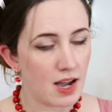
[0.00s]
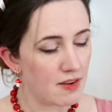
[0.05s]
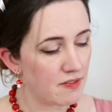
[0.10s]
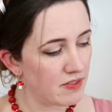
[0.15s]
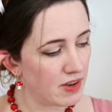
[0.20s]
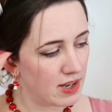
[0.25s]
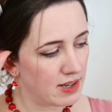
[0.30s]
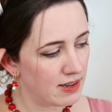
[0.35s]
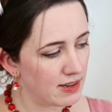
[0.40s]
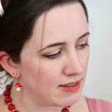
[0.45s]
I
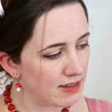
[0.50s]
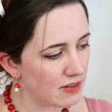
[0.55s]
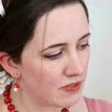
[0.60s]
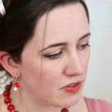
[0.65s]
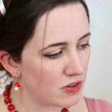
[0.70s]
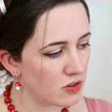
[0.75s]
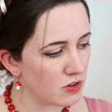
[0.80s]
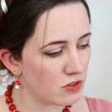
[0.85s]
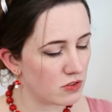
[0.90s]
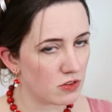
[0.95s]
find it
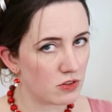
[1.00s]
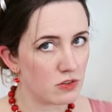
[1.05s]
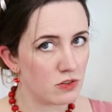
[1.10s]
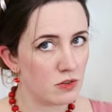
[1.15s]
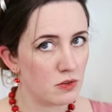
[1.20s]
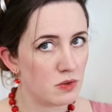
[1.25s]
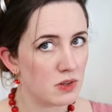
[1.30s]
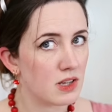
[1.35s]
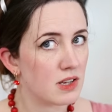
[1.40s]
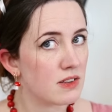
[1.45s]
difficult to
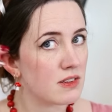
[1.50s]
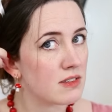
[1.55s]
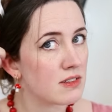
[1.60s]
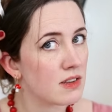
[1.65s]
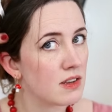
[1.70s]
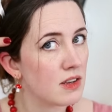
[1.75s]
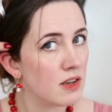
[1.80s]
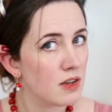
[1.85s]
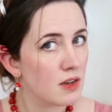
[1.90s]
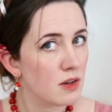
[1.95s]
do
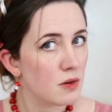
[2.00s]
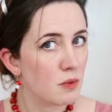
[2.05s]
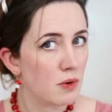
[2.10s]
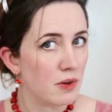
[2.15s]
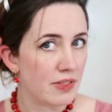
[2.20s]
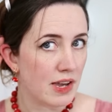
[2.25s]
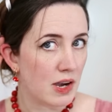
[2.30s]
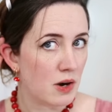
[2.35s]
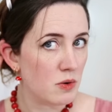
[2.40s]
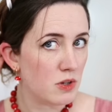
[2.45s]
this
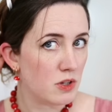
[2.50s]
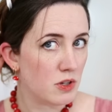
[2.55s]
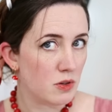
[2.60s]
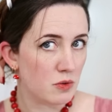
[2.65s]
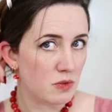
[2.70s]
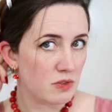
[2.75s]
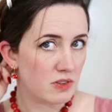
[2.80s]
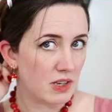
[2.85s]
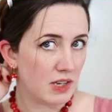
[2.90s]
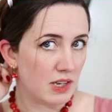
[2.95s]
without
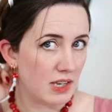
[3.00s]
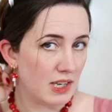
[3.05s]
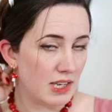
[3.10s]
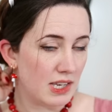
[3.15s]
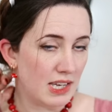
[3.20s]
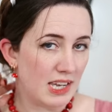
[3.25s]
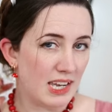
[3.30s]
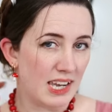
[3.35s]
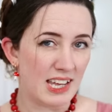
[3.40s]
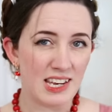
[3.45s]
using
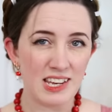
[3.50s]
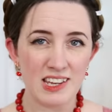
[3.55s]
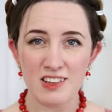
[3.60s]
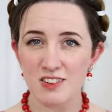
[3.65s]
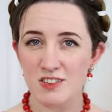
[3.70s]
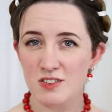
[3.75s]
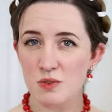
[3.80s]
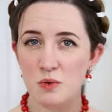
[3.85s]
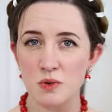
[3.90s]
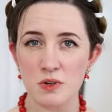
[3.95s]

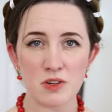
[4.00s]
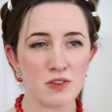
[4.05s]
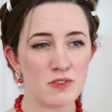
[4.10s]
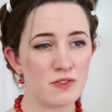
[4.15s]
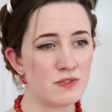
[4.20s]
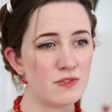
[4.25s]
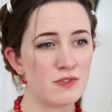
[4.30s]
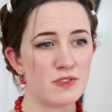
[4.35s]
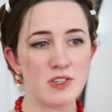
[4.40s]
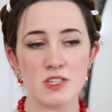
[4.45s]
any sort
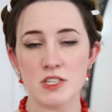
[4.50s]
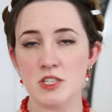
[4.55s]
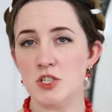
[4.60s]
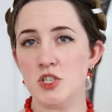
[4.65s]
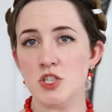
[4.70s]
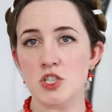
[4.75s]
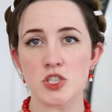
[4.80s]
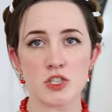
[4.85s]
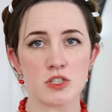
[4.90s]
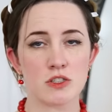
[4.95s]
of
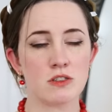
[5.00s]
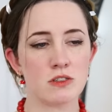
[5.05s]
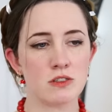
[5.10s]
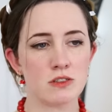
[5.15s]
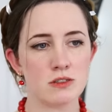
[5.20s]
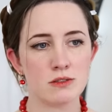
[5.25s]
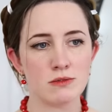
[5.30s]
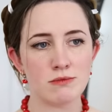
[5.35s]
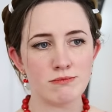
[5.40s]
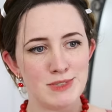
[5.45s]

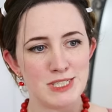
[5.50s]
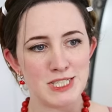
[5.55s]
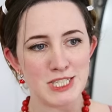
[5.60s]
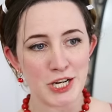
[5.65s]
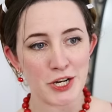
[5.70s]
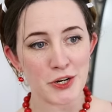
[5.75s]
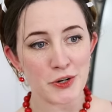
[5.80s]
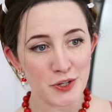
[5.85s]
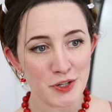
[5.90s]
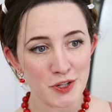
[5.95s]
additional
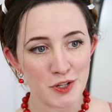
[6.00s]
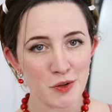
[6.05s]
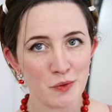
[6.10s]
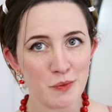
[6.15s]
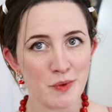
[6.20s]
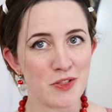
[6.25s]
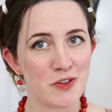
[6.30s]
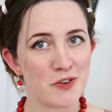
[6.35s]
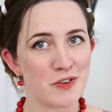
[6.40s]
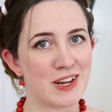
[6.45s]

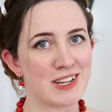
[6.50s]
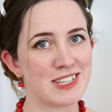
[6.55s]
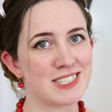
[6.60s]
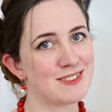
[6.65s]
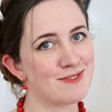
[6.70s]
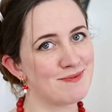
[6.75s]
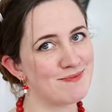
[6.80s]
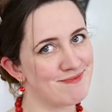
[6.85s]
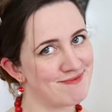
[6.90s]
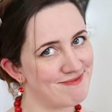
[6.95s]
material, whether
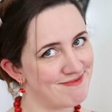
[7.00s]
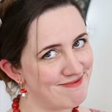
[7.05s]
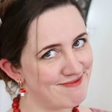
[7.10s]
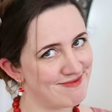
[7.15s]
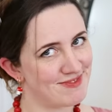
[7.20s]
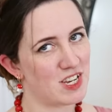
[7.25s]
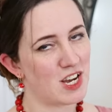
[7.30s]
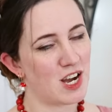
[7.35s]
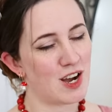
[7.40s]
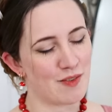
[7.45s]
that's
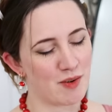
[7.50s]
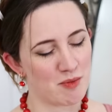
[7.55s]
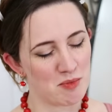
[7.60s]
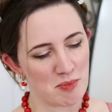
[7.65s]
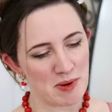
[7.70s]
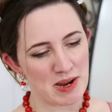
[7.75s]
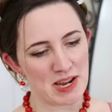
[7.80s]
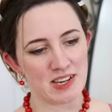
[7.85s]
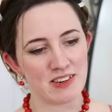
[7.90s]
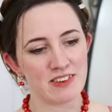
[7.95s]
a
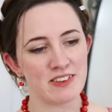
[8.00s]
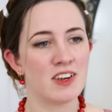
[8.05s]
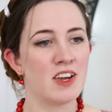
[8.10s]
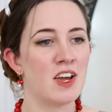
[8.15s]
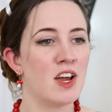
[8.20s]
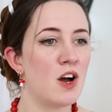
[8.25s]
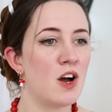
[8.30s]
rubber band